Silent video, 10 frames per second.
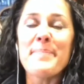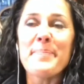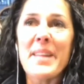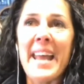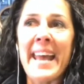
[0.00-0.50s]

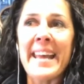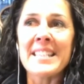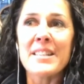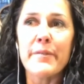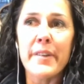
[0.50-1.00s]
And
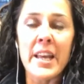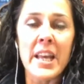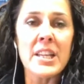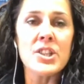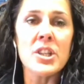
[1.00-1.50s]
for
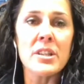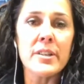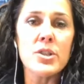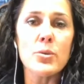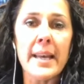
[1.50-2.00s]
each
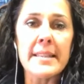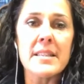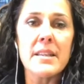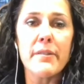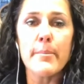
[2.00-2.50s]
individual, that's different.